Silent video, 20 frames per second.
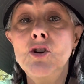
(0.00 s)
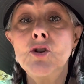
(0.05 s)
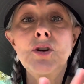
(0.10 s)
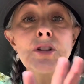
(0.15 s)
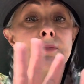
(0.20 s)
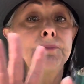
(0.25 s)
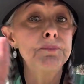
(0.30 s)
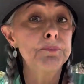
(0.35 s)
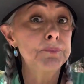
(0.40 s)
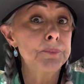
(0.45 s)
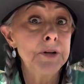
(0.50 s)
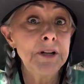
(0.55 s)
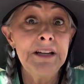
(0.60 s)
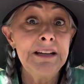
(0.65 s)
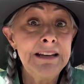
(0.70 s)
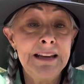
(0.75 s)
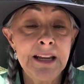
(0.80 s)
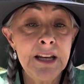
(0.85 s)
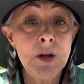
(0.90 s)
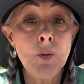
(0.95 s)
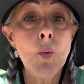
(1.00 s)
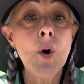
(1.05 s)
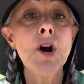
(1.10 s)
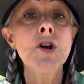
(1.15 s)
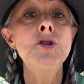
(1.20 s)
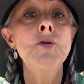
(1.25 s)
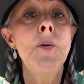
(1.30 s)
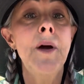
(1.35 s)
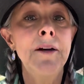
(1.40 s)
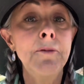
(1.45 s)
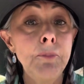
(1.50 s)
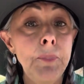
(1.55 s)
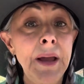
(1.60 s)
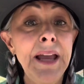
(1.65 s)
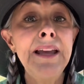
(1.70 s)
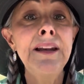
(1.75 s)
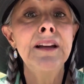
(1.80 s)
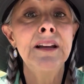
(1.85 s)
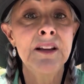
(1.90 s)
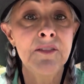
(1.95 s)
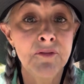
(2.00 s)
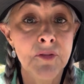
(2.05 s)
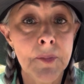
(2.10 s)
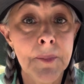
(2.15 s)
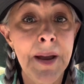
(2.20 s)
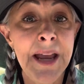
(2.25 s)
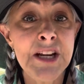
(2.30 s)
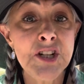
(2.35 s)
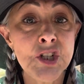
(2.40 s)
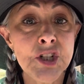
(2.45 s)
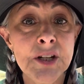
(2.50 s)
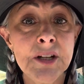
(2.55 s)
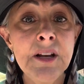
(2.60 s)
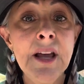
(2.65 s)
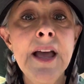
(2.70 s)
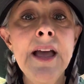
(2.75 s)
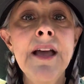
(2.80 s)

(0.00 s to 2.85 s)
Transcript: can put it anywhere you have pain and inflammation.